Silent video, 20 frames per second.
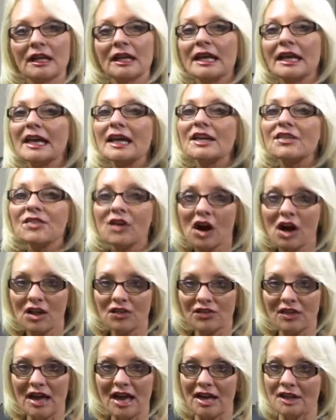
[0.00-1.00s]
He
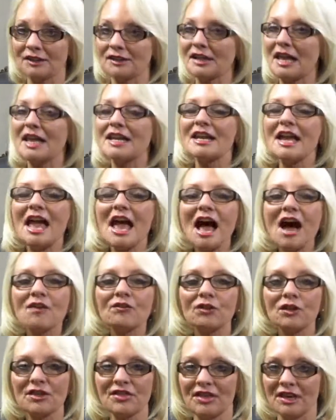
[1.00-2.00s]
thought the house had
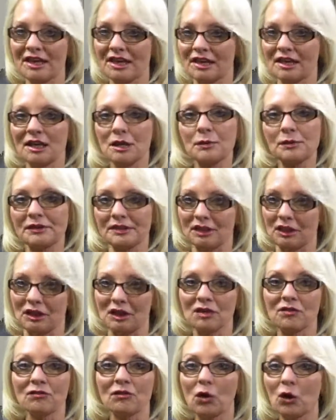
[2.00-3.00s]
everything he was
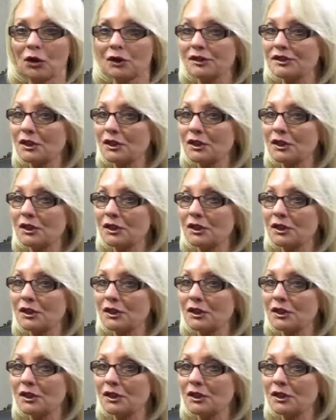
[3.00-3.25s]
looking for,